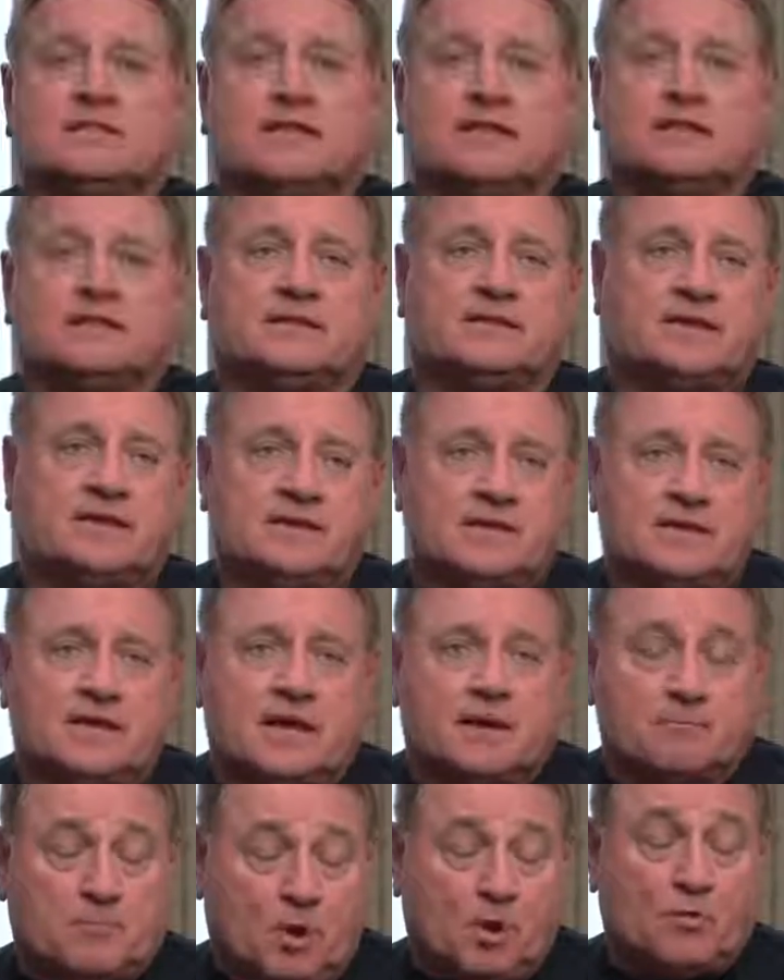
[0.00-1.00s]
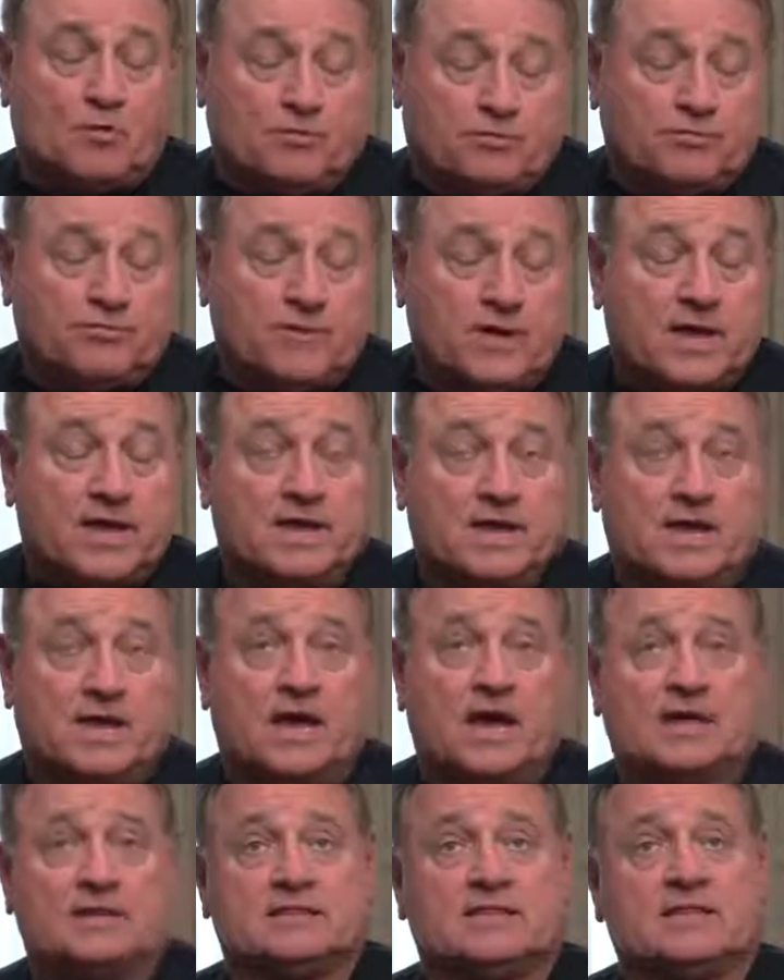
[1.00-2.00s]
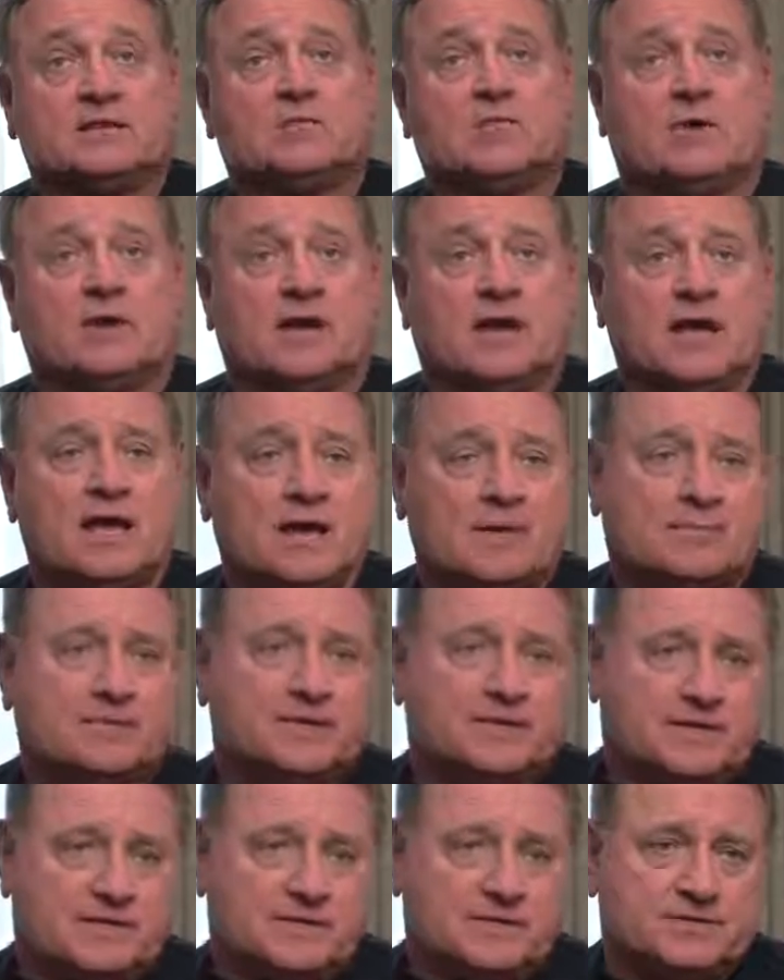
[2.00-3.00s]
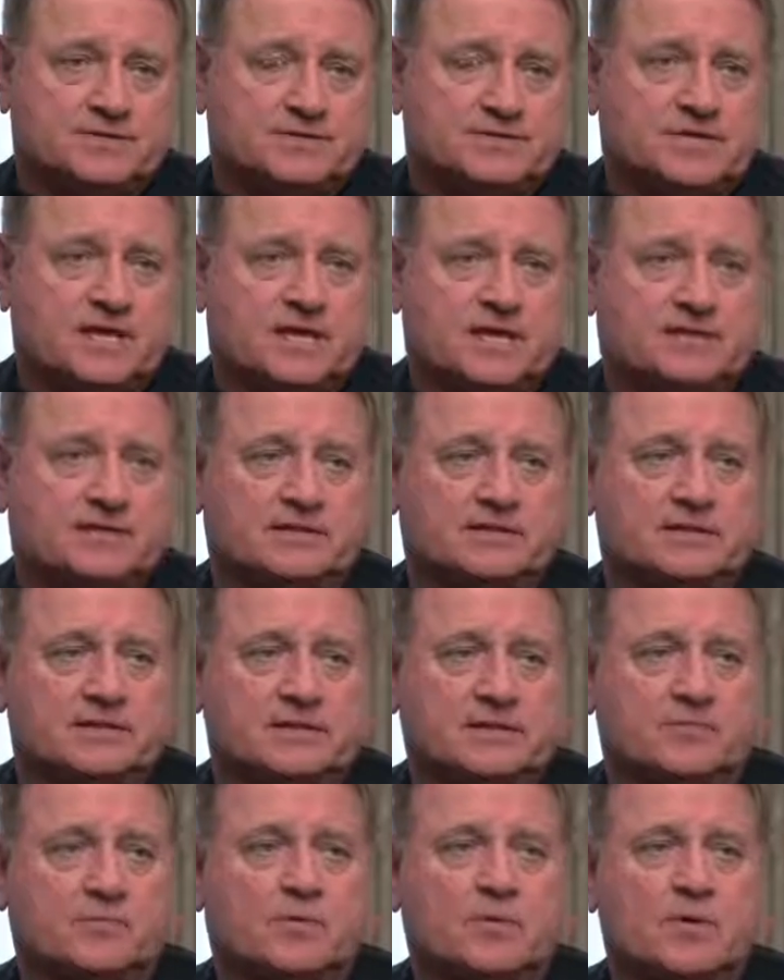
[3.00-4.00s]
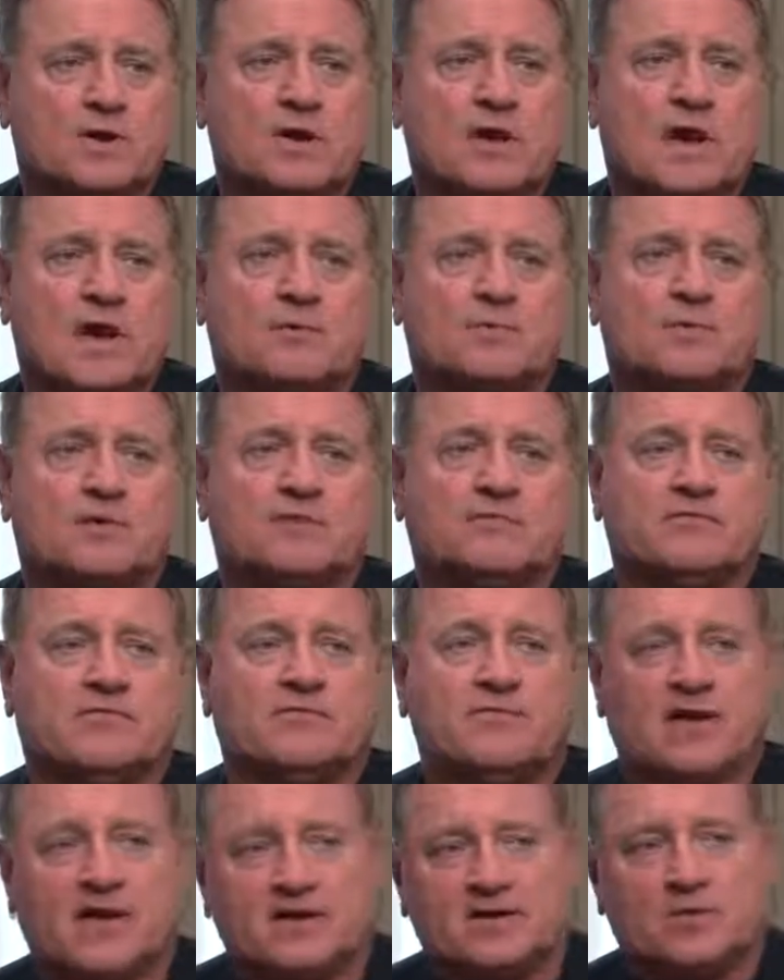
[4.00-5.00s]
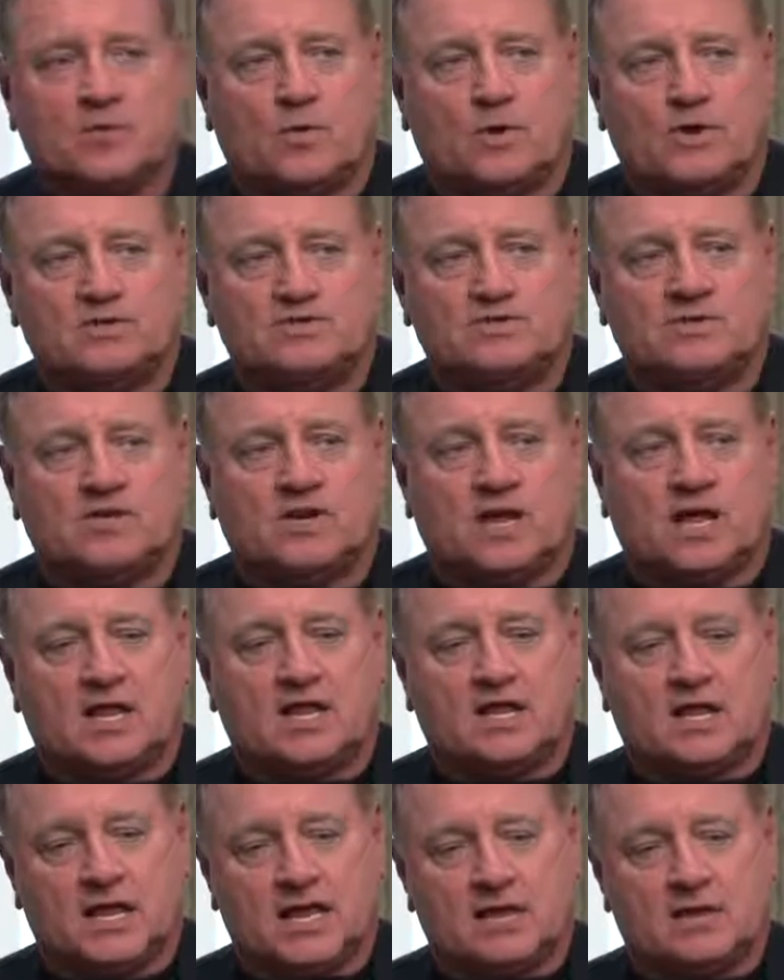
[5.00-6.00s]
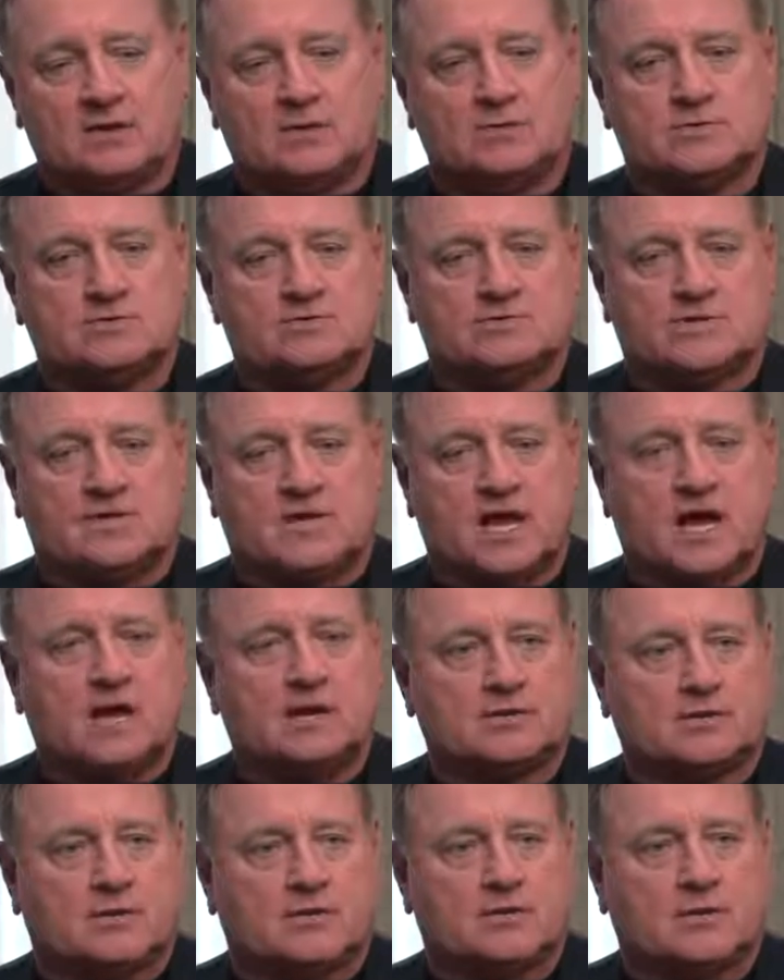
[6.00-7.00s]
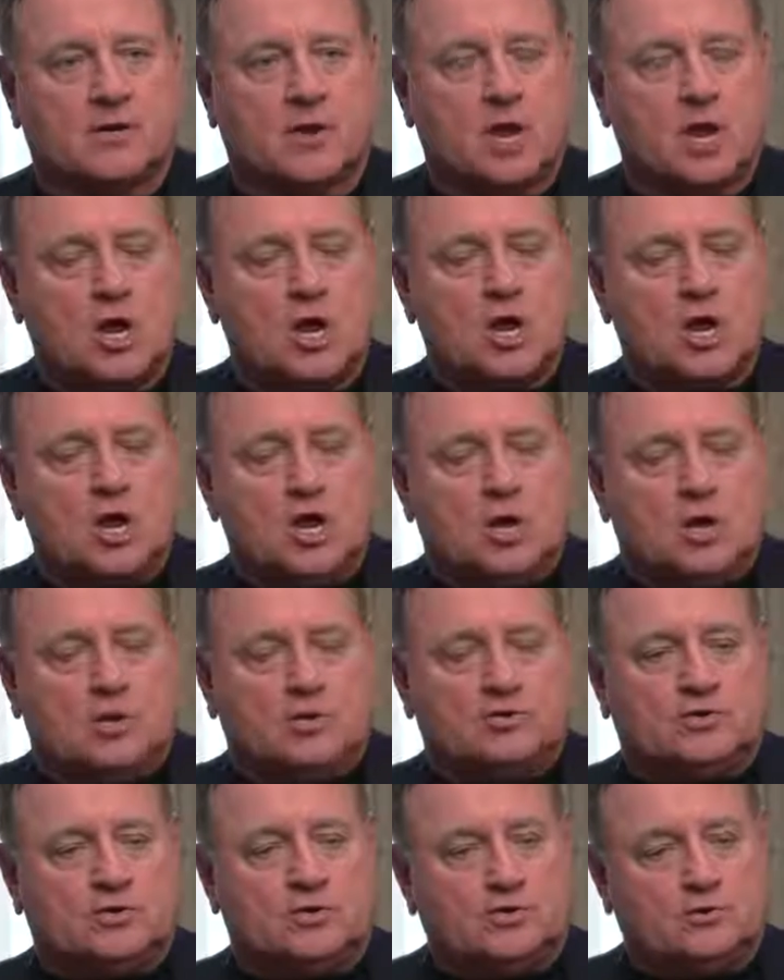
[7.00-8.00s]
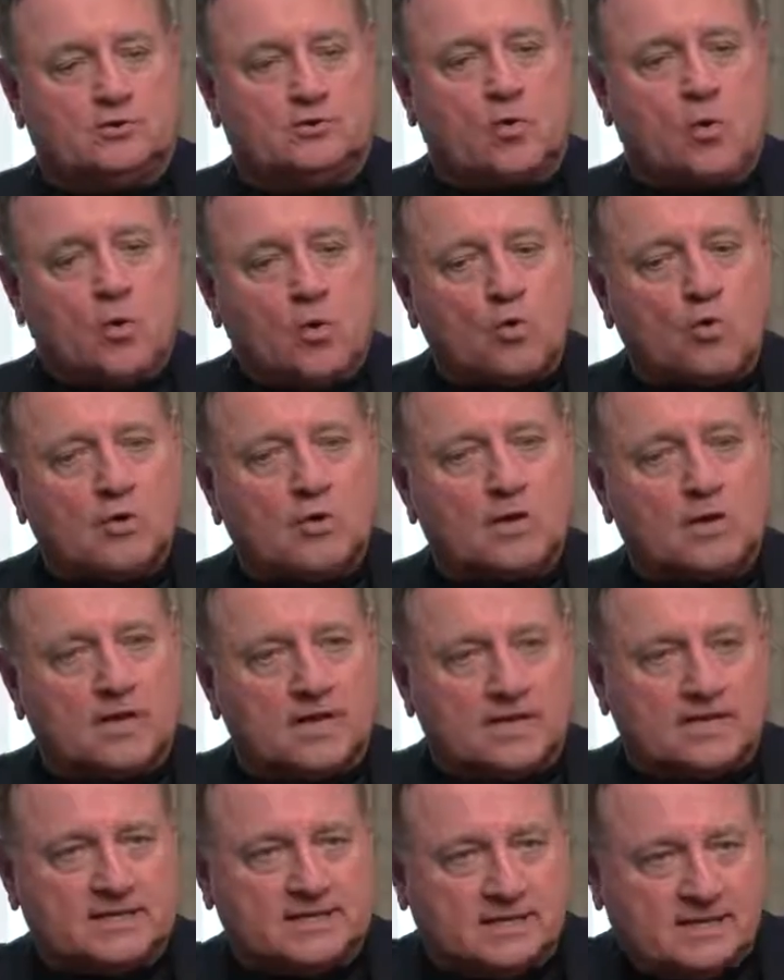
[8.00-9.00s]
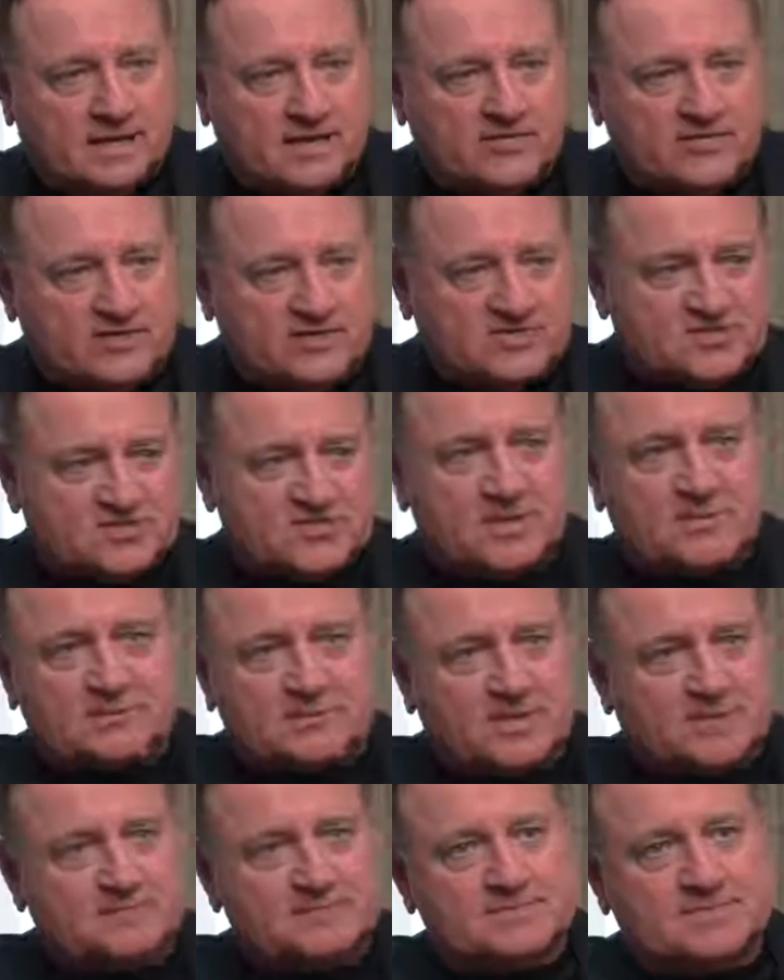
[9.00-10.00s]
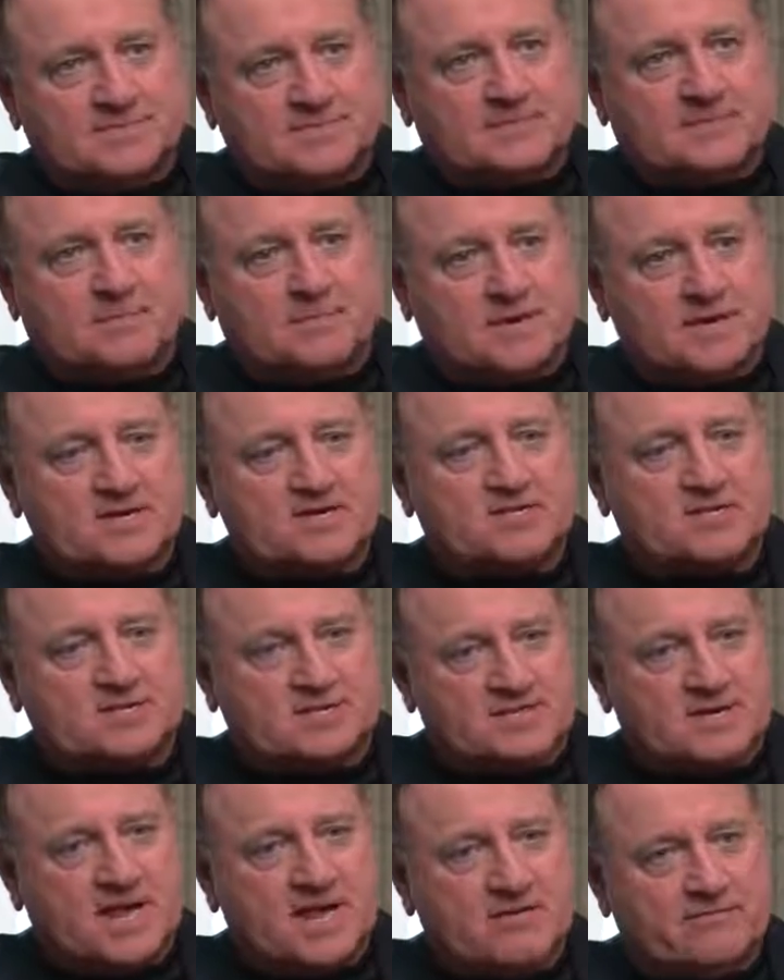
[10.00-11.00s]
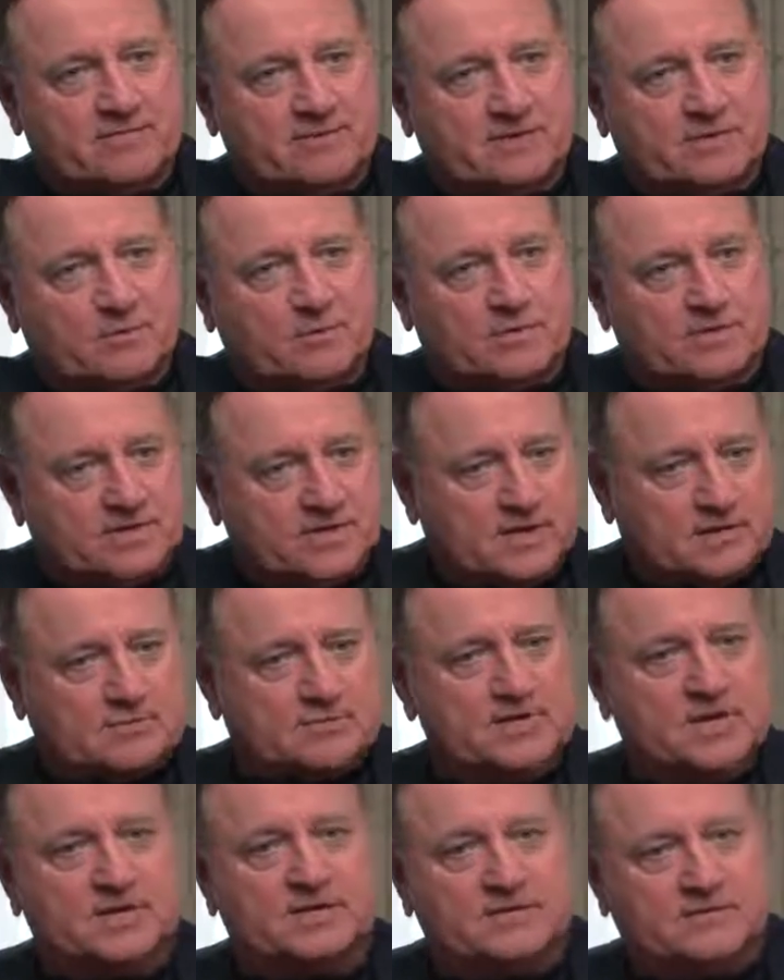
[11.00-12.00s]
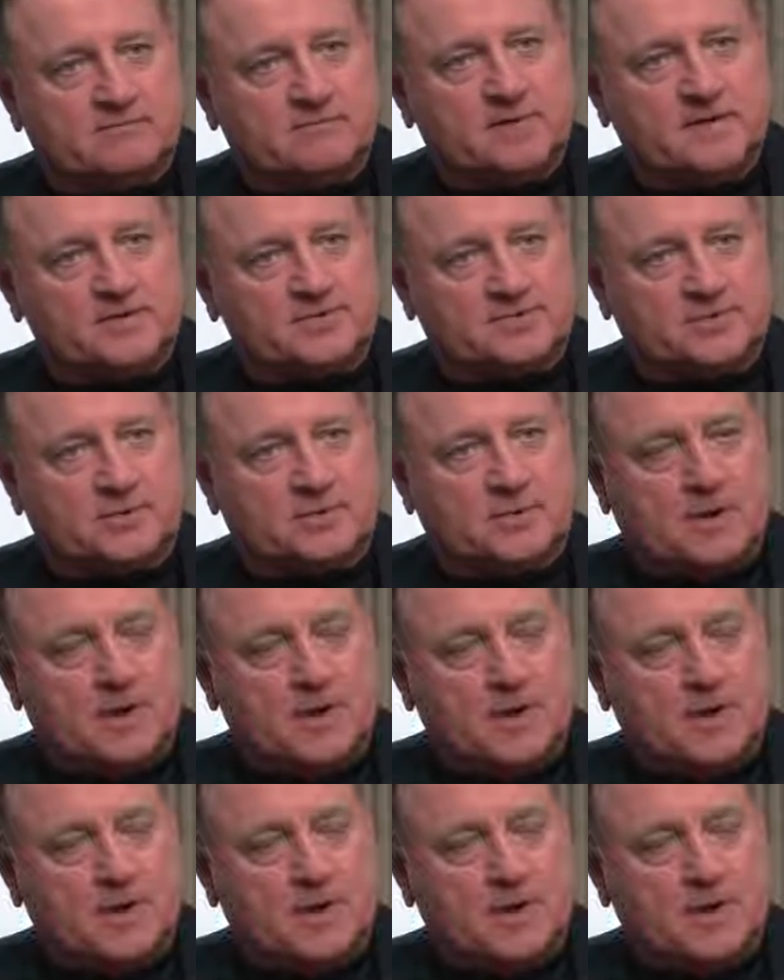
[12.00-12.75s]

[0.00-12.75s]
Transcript: that the both. And I think what will happen is that the preoperative evaluation allows the doctor to correlate the symptoms that the patient's having with an objective measure.